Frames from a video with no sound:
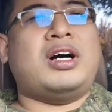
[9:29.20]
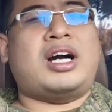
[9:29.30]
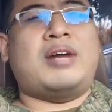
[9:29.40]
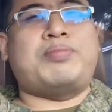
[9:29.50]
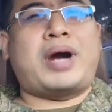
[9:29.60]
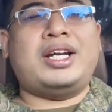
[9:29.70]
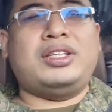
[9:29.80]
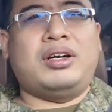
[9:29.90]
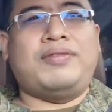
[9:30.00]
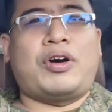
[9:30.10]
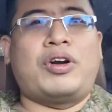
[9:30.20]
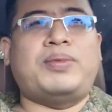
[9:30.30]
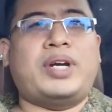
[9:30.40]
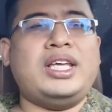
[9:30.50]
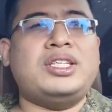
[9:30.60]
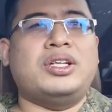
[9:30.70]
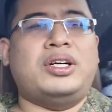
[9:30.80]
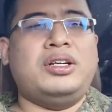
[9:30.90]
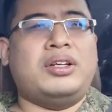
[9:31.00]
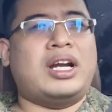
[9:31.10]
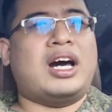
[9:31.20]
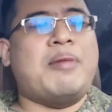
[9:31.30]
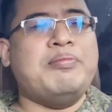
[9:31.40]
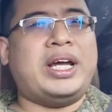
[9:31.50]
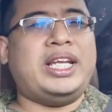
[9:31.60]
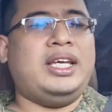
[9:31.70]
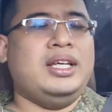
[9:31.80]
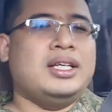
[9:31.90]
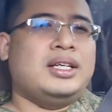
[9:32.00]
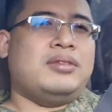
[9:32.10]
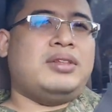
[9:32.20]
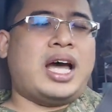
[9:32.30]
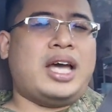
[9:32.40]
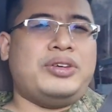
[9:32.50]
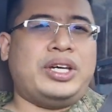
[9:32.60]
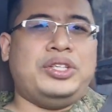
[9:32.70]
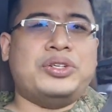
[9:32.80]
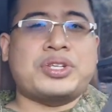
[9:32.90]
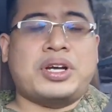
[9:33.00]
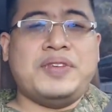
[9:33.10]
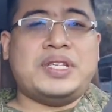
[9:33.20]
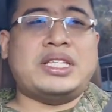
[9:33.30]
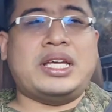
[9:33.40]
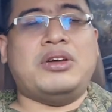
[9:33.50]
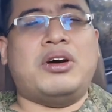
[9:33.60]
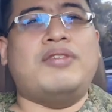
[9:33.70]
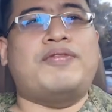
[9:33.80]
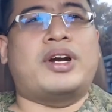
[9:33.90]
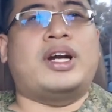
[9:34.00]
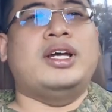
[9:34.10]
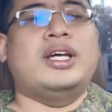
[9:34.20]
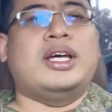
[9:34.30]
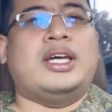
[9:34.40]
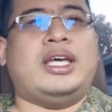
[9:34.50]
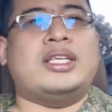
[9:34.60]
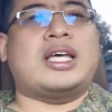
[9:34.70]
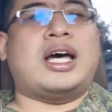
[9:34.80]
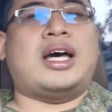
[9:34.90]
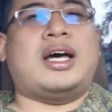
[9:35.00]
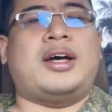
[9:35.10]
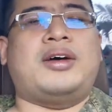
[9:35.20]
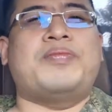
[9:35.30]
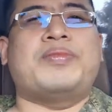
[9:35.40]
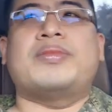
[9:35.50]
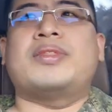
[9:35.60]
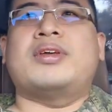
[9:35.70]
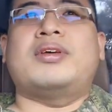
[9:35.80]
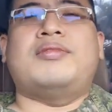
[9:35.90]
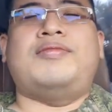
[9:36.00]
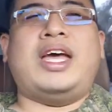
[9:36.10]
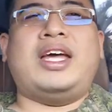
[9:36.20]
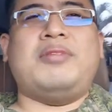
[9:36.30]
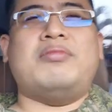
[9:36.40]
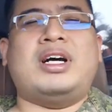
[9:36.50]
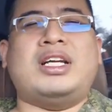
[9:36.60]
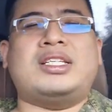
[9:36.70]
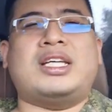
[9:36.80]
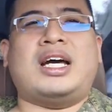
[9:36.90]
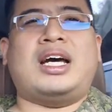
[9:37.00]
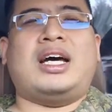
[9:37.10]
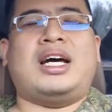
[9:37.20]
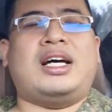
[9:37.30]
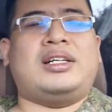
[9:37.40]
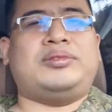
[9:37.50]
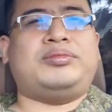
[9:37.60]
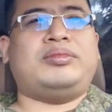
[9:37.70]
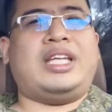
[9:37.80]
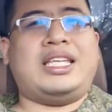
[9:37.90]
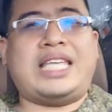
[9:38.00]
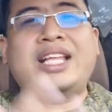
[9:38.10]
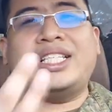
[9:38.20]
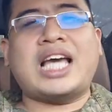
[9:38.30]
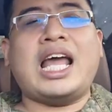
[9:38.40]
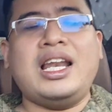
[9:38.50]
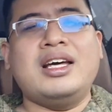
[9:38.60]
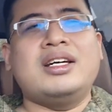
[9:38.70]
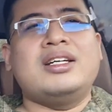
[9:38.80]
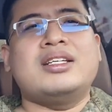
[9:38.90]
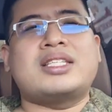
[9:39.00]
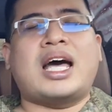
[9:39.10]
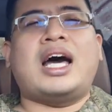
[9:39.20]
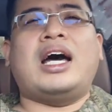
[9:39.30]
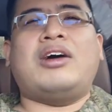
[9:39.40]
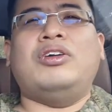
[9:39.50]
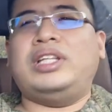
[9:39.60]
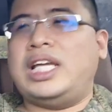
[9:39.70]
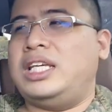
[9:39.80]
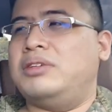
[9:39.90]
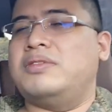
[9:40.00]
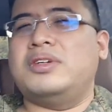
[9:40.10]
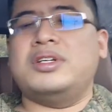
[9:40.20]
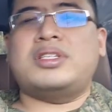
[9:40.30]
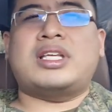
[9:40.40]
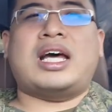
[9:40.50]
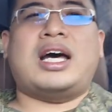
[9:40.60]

are part of a corporation or a company na yung inyong services na ino-offer is very much essential sa continuous